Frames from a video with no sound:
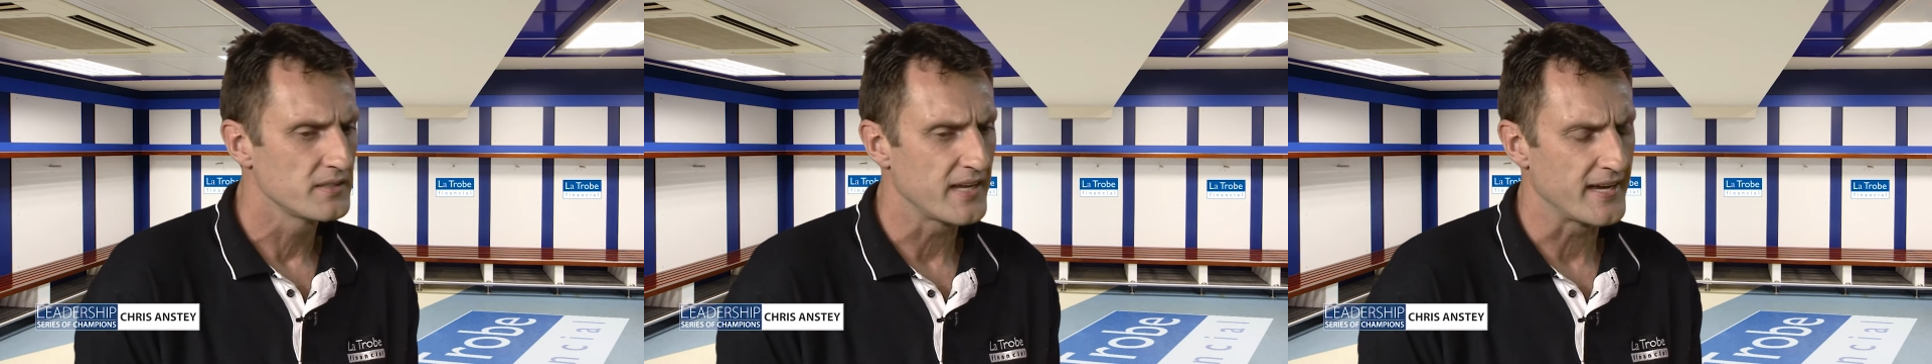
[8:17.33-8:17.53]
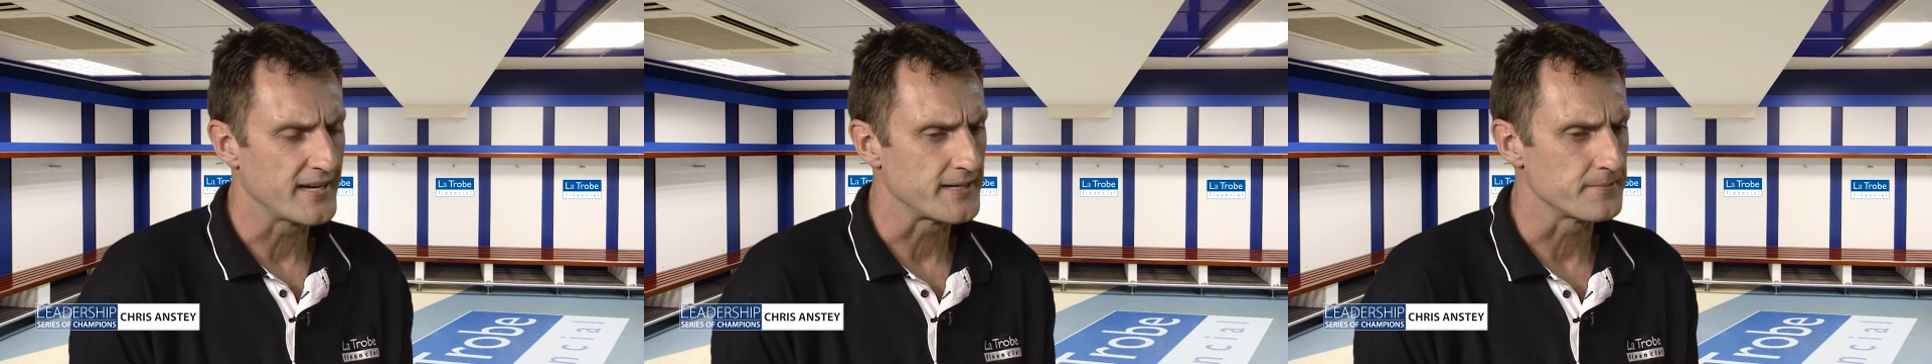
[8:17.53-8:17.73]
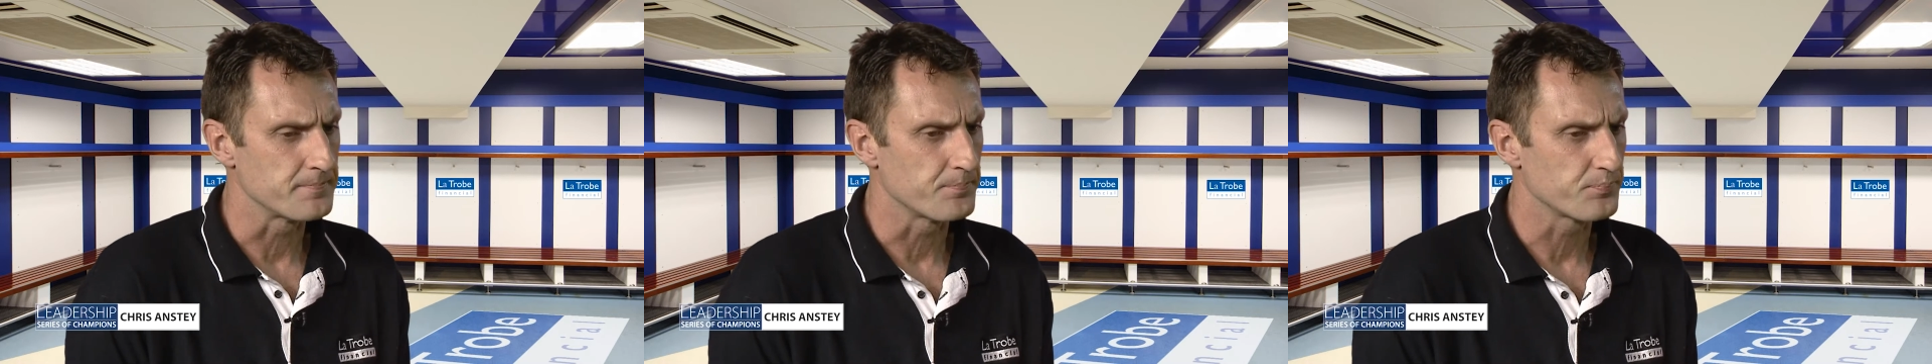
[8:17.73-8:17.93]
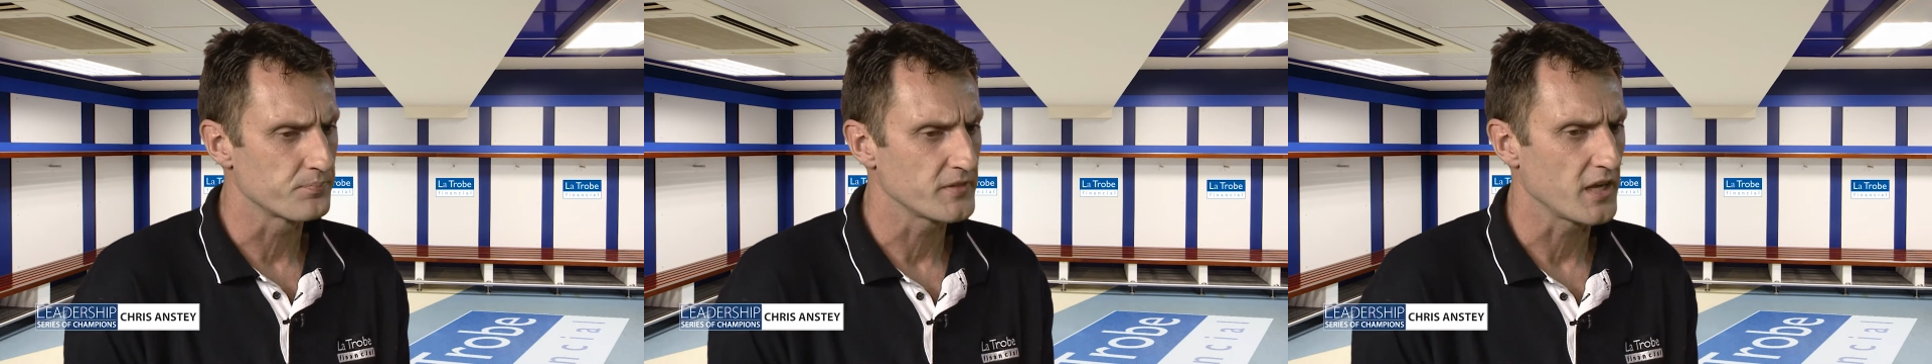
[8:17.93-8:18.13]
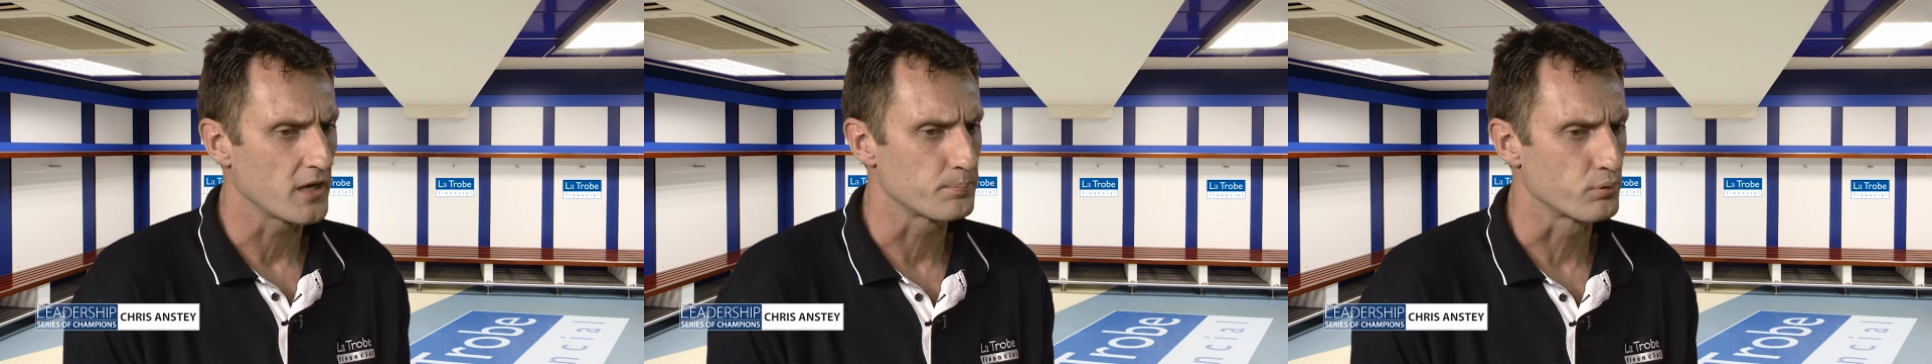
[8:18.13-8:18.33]

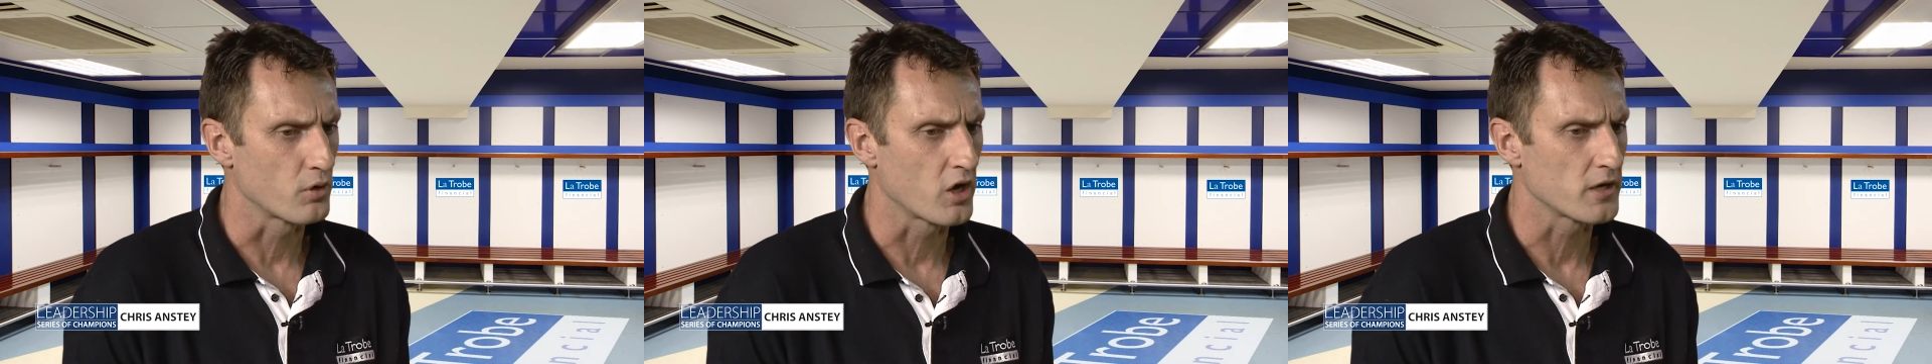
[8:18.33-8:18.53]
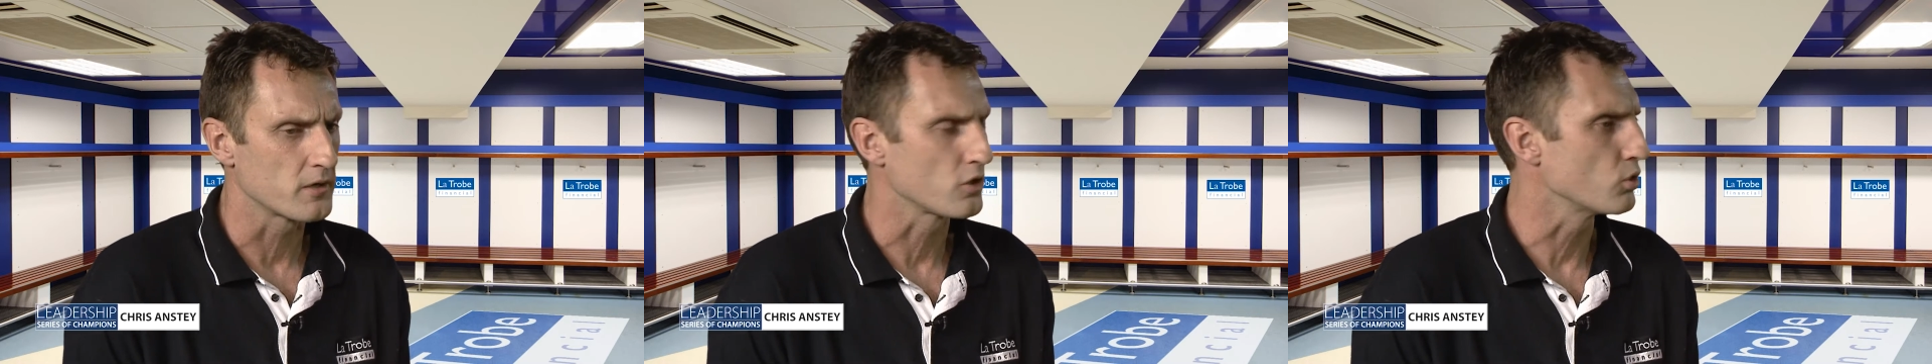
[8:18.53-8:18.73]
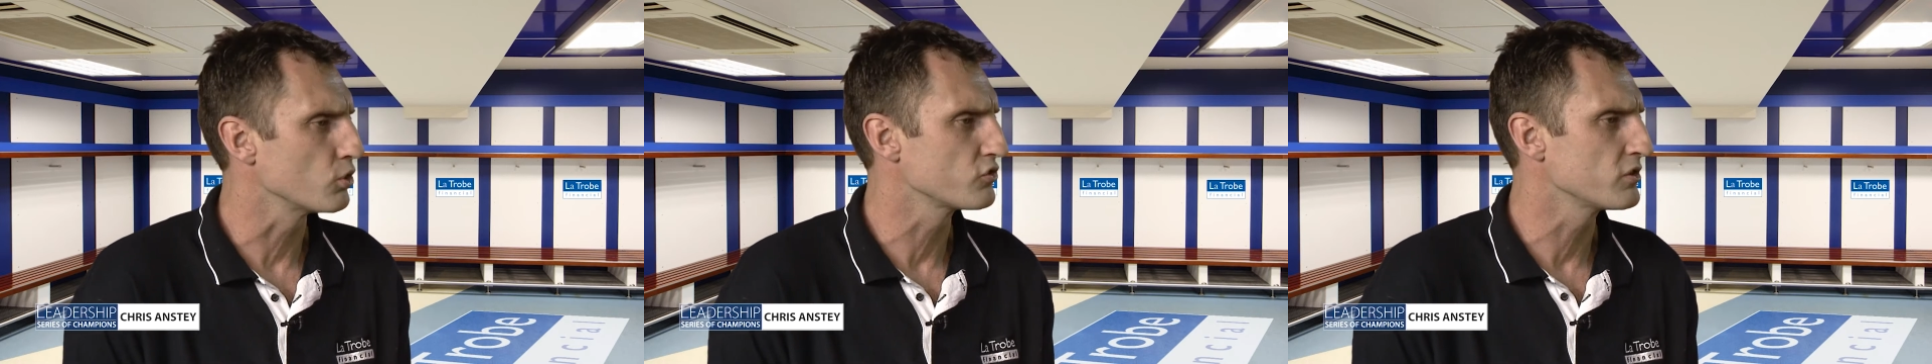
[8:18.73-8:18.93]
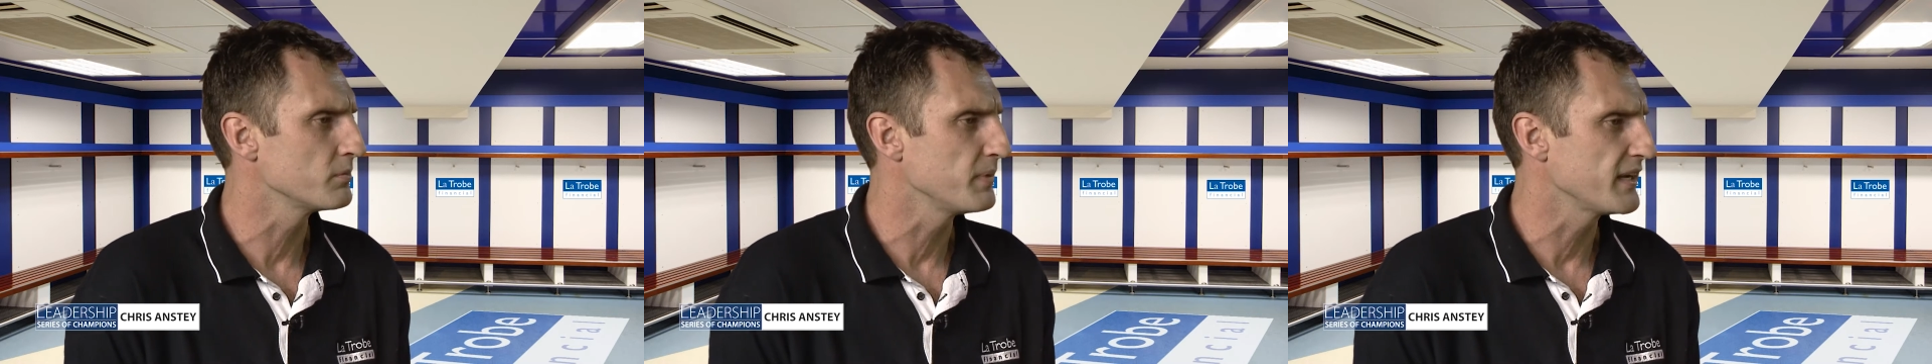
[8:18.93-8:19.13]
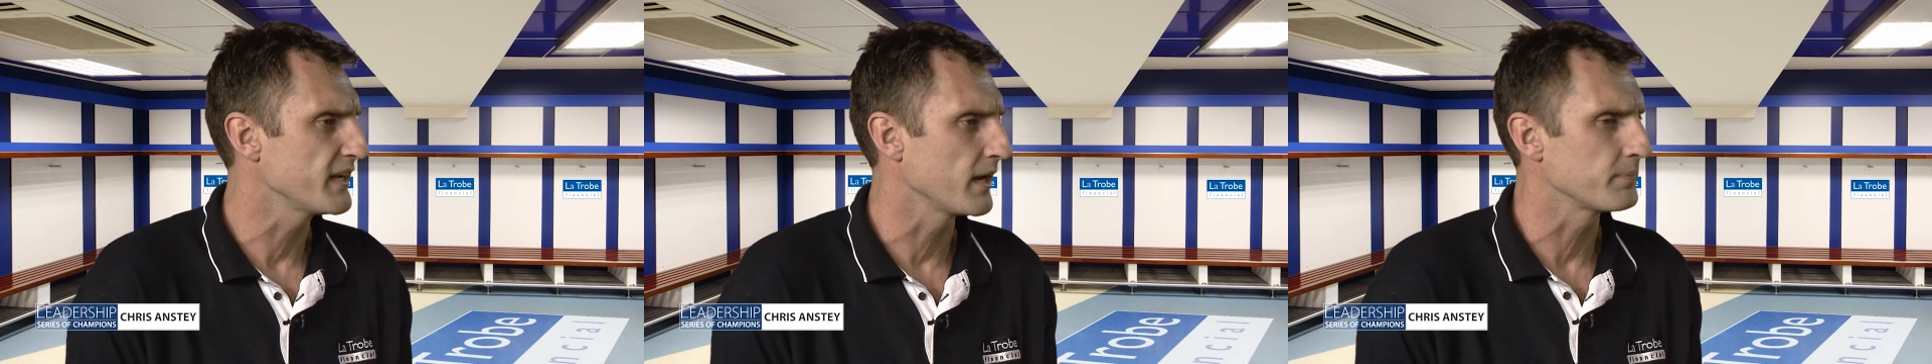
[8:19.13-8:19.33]
Brian
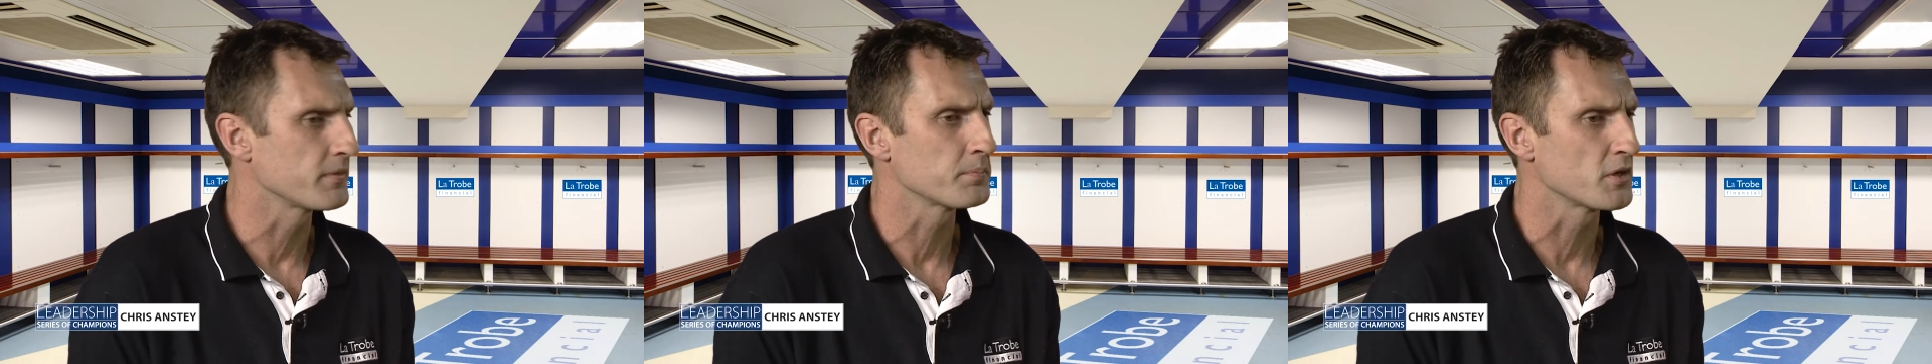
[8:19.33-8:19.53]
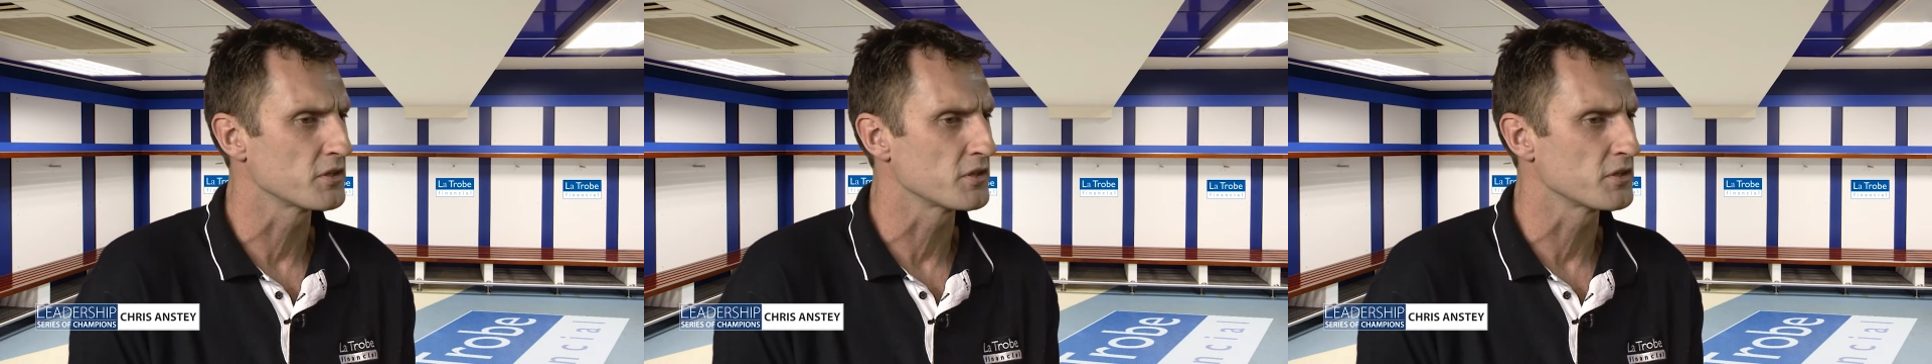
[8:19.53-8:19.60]
Gorigan became the